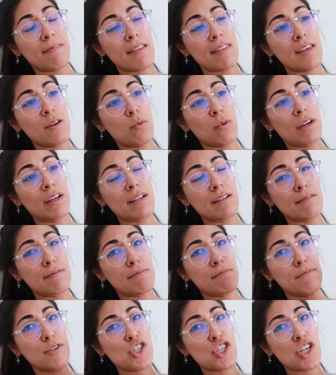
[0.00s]
I think we're
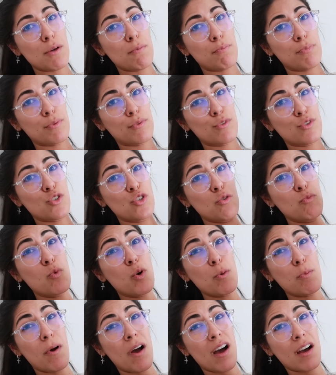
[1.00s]
gonna ship two
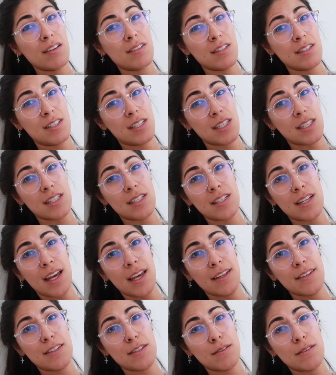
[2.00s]
more boxes to the
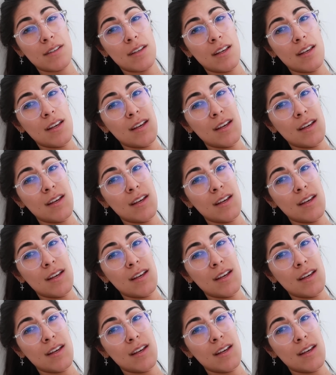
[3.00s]
States.